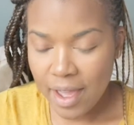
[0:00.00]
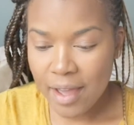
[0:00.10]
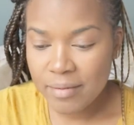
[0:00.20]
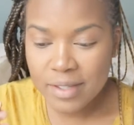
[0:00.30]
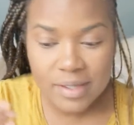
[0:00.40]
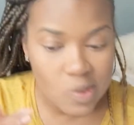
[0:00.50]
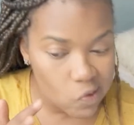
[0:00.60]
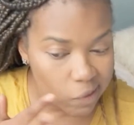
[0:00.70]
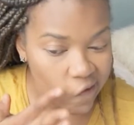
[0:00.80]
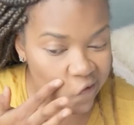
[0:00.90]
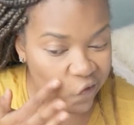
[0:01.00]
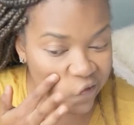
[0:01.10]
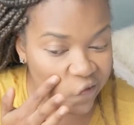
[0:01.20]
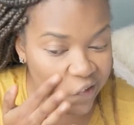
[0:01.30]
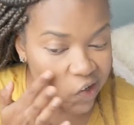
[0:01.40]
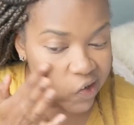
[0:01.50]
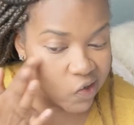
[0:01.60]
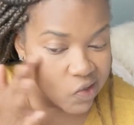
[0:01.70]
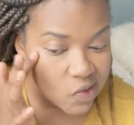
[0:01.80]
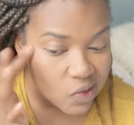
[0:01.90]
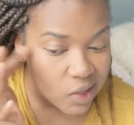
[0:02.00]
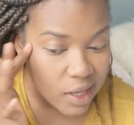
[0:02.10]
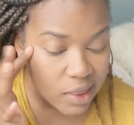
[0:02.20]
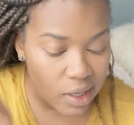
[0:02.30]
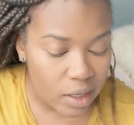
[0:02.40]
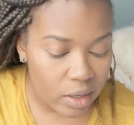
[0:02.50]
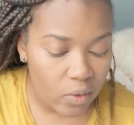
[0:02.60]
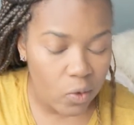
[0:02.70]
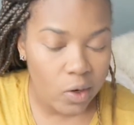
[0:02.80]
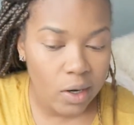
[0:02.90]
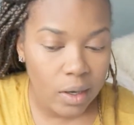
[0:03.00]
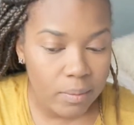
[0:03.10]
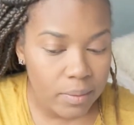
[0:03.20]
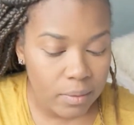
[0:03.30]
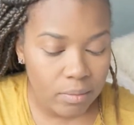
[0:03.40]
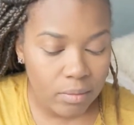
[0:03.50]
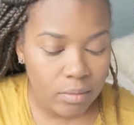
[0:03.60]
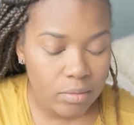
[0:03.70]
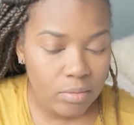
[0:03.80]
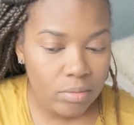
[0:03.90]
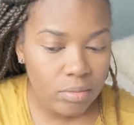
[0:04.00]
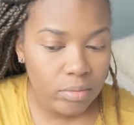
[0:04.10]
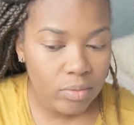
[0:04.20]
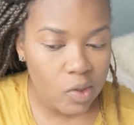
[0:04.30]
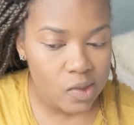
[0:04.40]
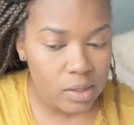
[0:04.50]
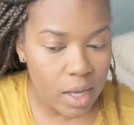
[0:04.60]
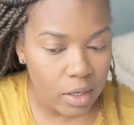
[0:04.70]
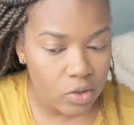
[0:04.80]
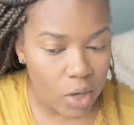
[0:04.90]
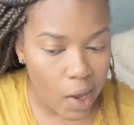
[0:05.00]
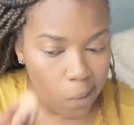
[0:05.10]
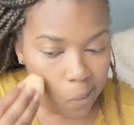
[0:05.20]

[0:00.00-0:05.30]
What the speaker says: I'm gonna just use my fingers, I think, or this is kind of dry.